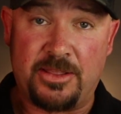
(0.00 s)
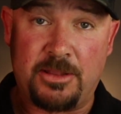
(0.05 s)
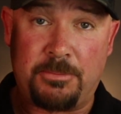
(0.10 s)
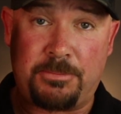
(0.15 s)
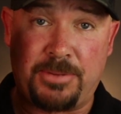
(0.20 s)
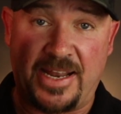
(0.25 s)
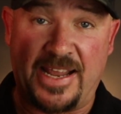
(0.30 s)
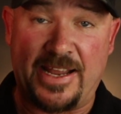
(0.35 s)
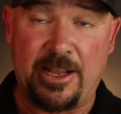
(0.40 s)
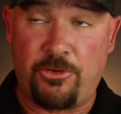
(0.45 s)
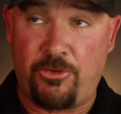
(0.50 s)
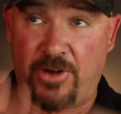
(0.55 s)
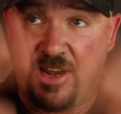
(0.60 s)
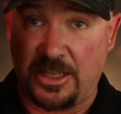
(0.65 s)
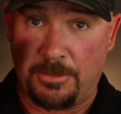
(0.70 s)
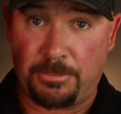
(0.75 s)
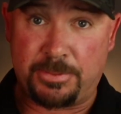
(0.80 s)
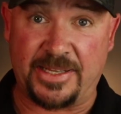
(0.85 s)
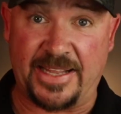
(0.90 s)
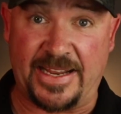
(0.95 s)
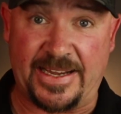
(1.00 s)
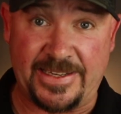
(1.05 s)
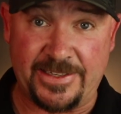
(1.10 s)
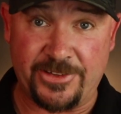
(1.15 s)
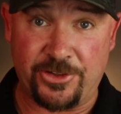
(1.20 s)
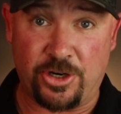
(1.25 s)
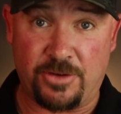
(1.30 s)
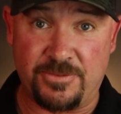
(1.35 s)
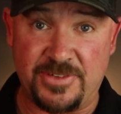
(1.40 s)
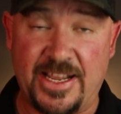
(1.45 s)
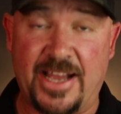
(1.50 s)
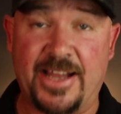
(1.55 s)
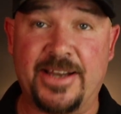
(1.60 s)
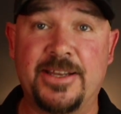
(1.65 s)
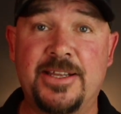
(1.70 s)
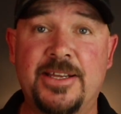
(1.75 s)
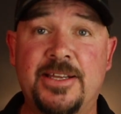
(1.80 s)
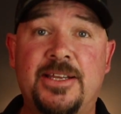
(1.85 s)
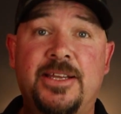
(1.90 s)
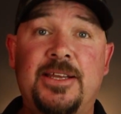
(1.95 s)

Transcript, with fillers: the plate around the planning that I've done.